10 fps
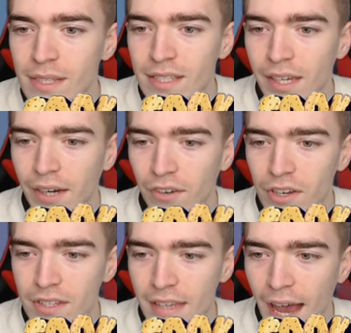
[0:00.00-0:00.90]

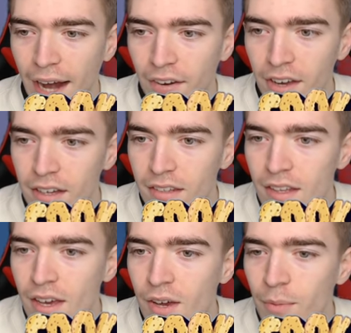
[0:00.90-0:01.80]
mysterious area,
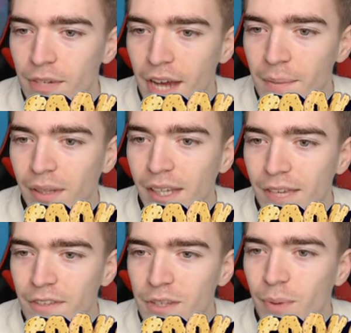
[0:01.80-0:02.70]
which I
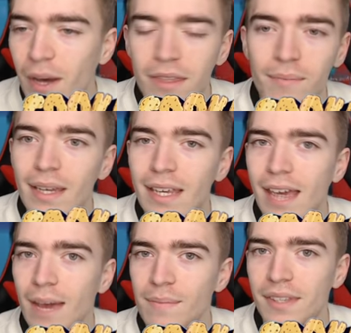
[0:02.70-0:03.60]
believe is where the
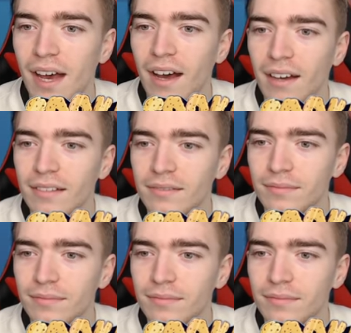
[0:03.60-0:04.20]
minigames are.